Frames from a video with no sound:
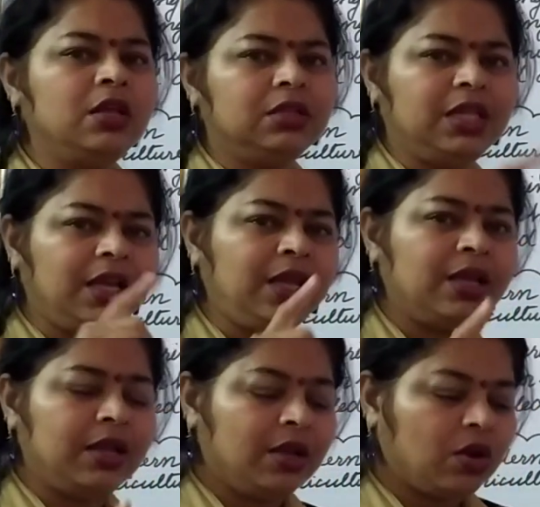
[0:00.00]
They
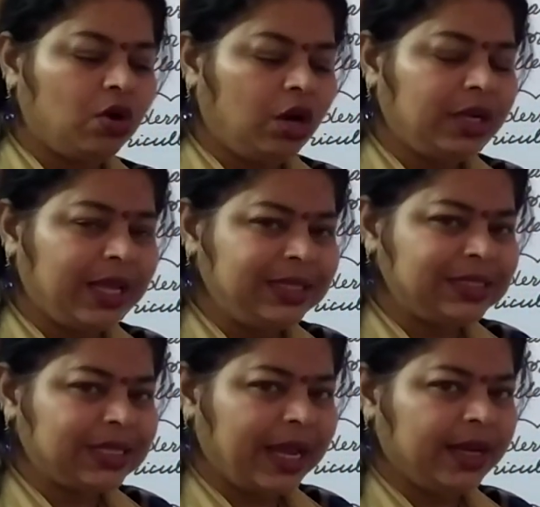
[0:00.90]
got
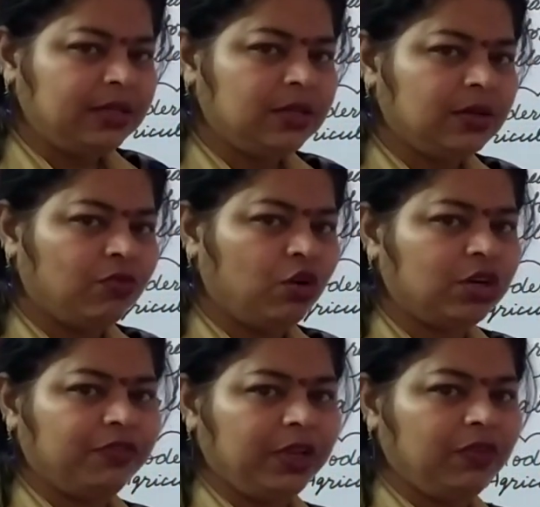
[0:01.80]
inside,
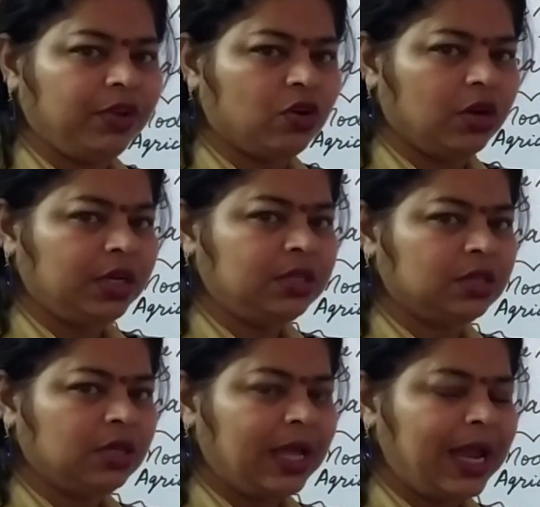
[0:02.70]
water wheel we call it,
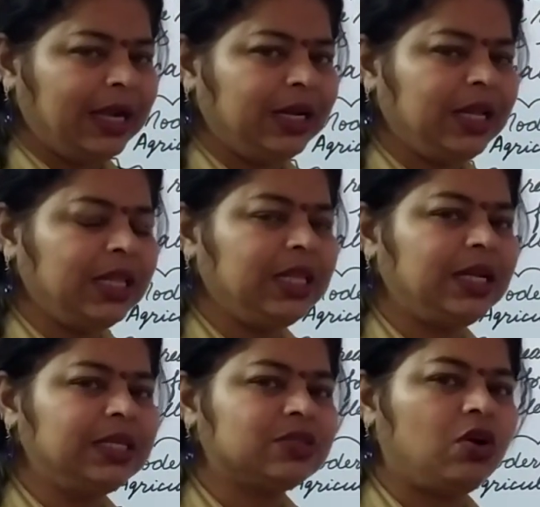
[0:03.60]
and in Hindi
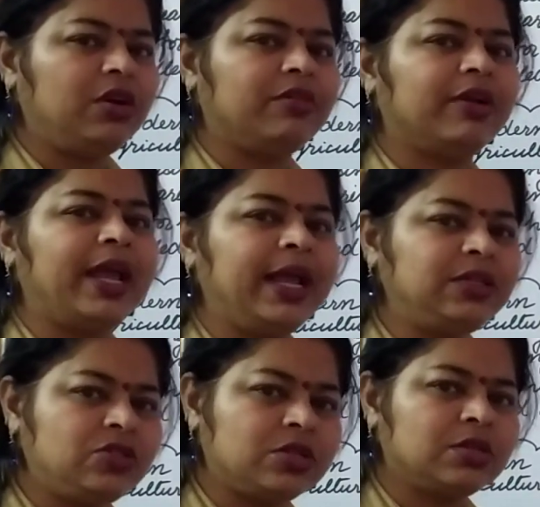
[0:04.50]
it is called
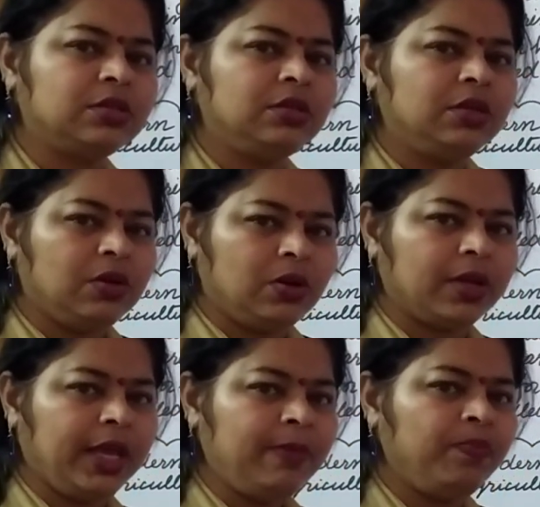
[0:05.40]
rahat.
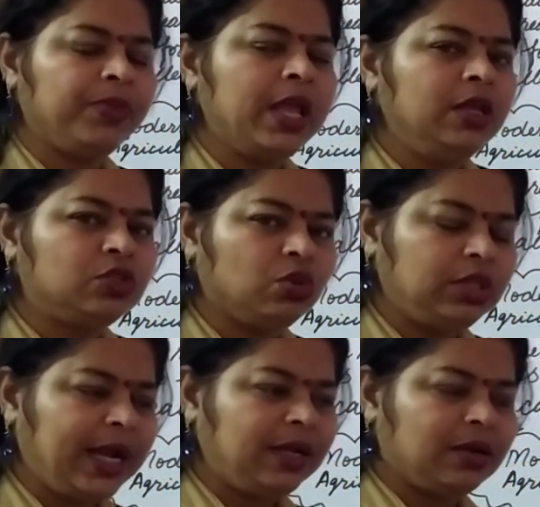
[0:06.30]
Okay, so
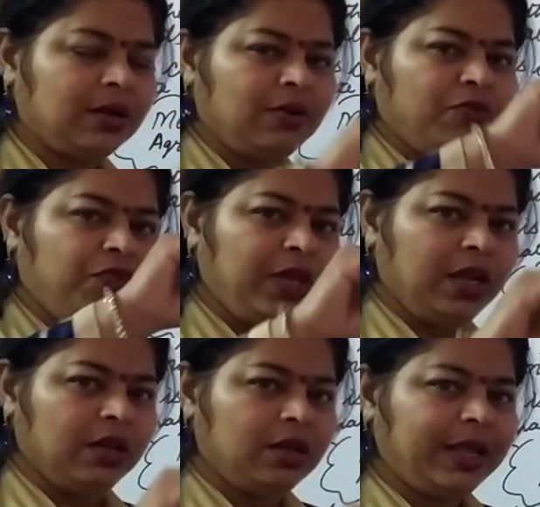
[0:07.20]
that
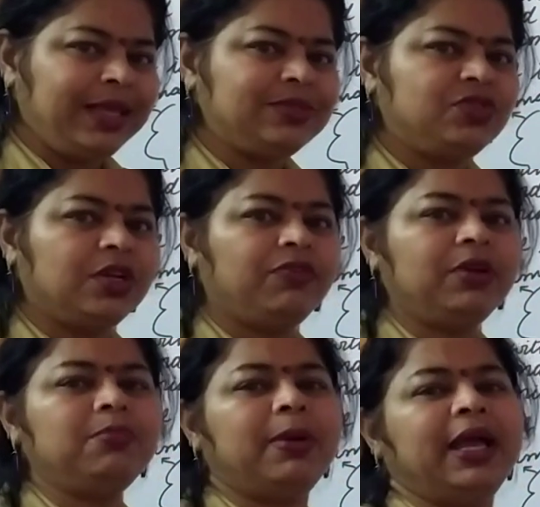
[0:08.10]
wheel is
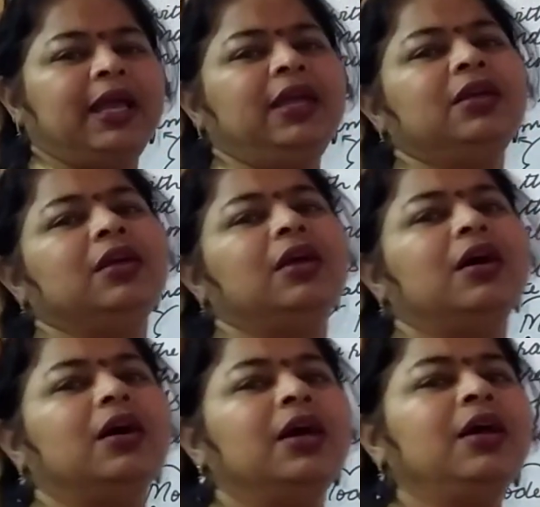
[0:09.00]
driven by
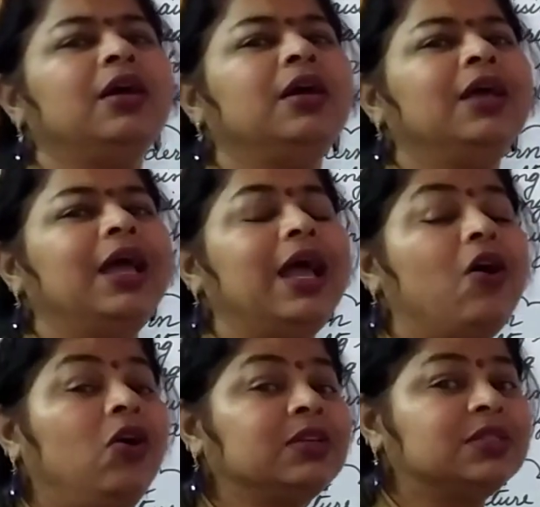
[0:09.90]
a
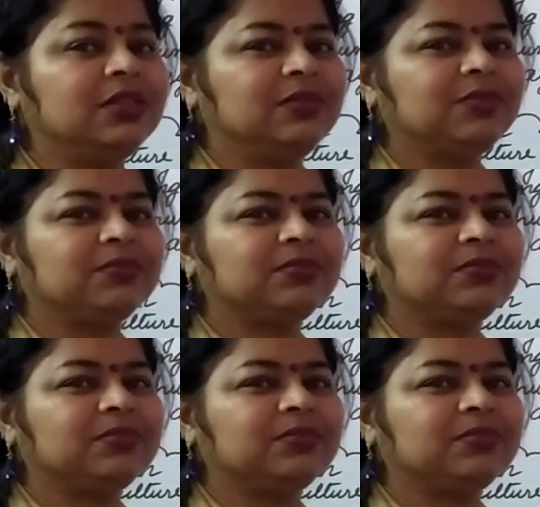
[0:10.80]
oxen.